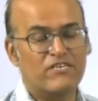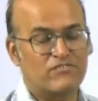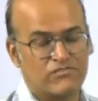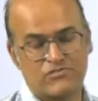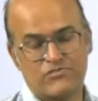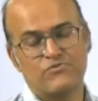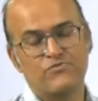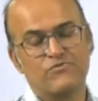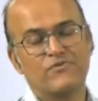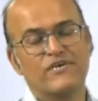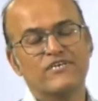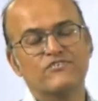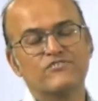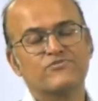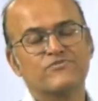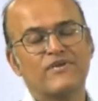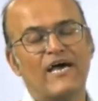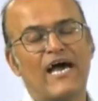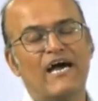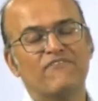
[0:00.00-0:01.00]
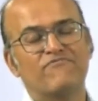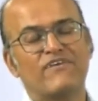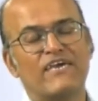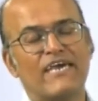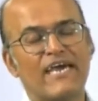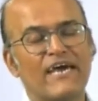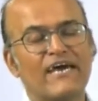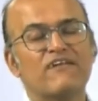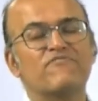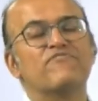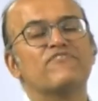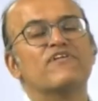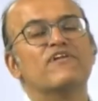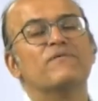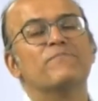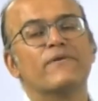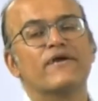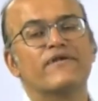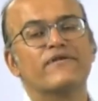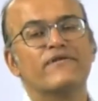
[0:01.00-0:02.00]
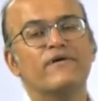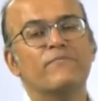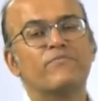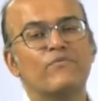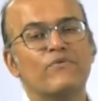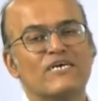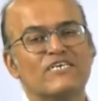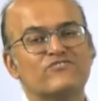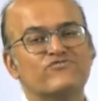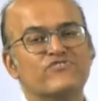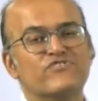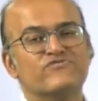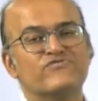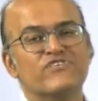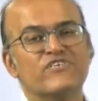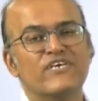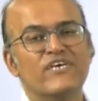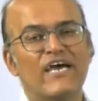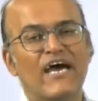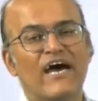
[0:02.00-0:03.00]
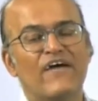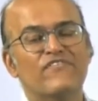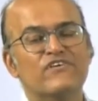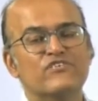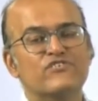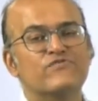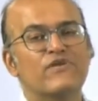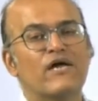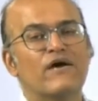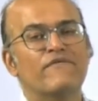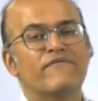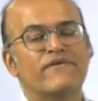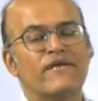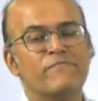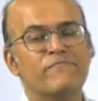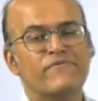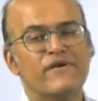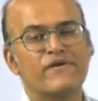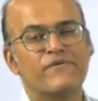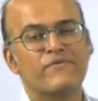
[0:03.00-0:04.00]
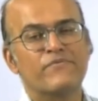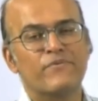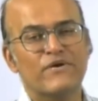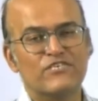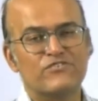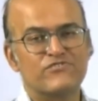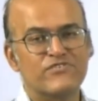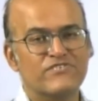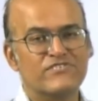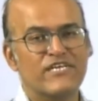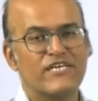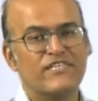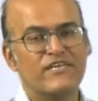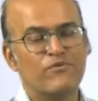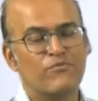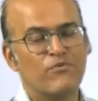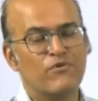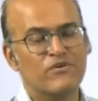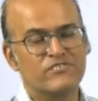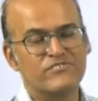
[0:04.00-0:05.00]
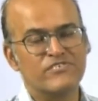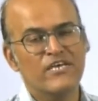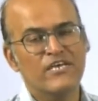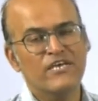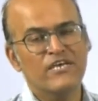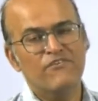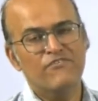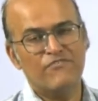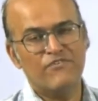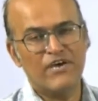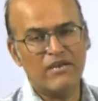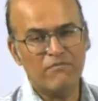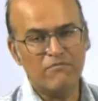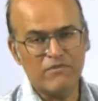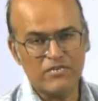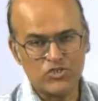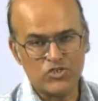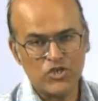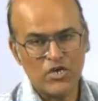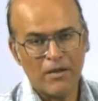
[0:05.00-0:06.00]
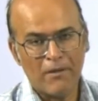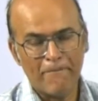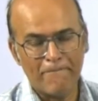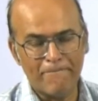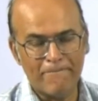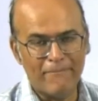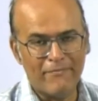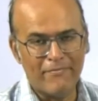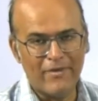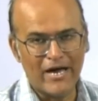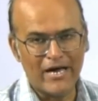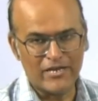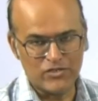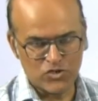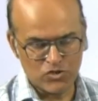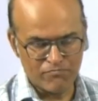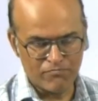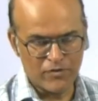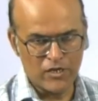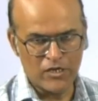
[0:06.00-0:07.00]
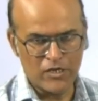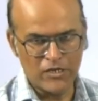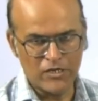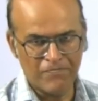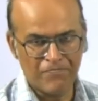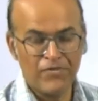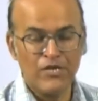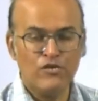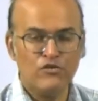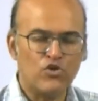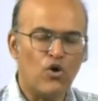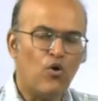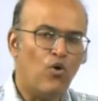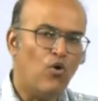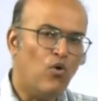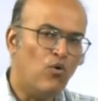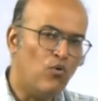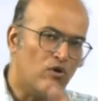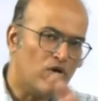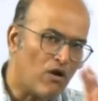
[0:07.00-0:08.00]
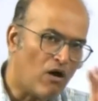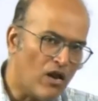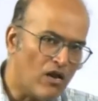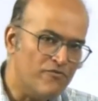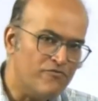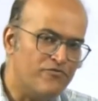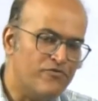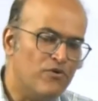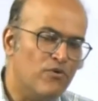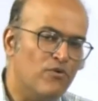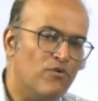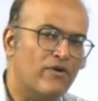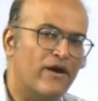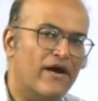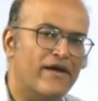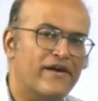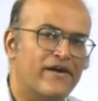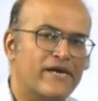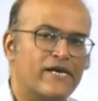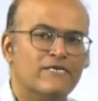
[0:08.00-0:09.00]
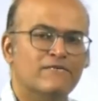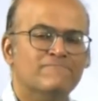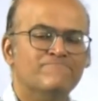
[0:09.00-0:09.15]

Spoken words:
the student should have carefully picked up questions and they should have attempted questions, then it was very much manageable. So overall, if you look at it,